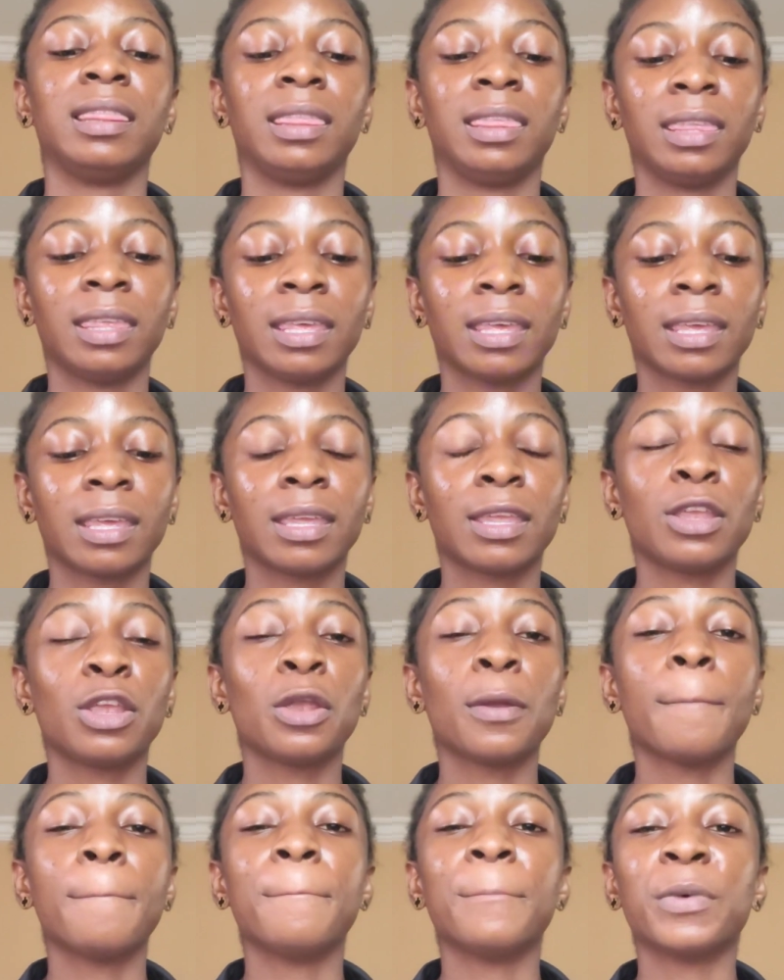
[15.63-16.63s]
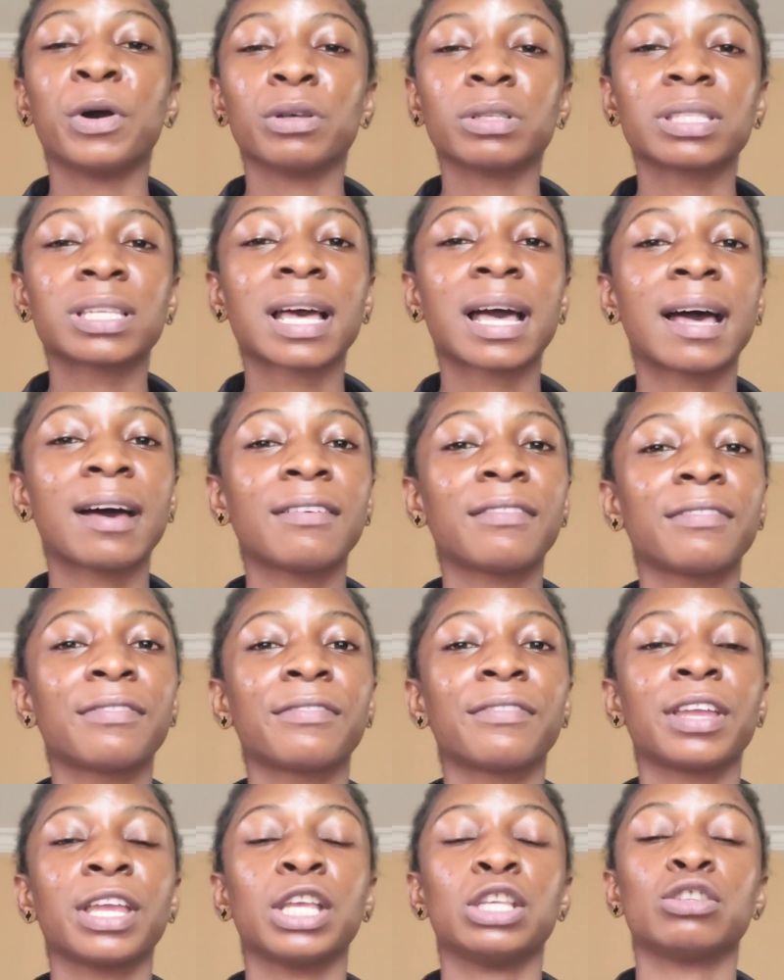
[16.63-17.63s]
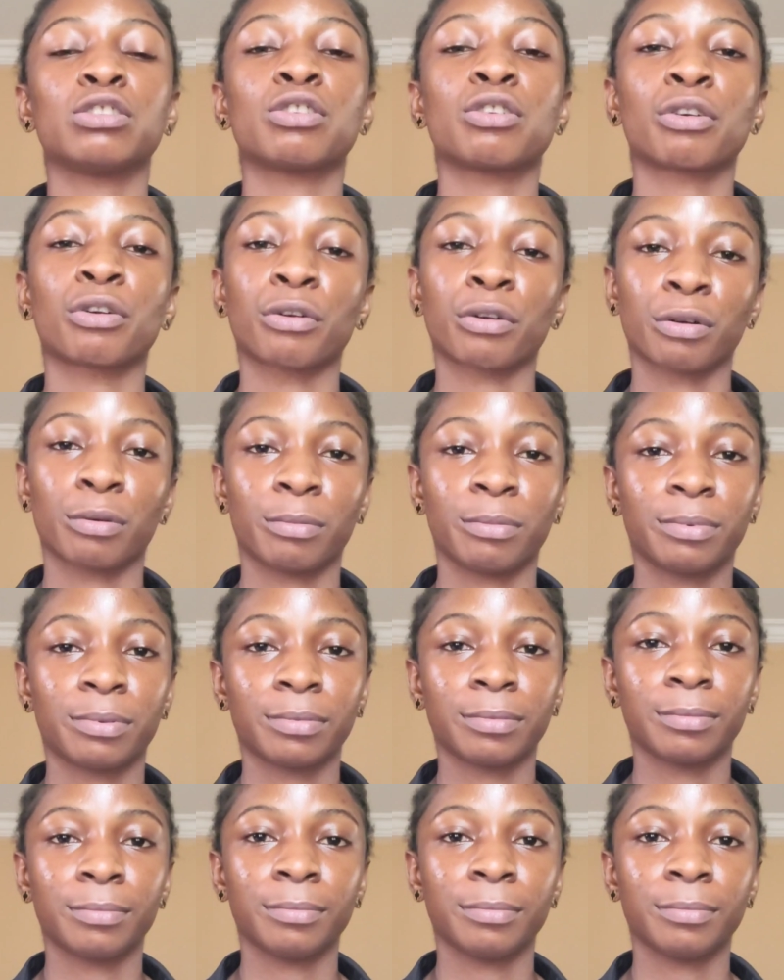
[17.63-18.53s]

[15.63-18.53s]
You must have a scrub.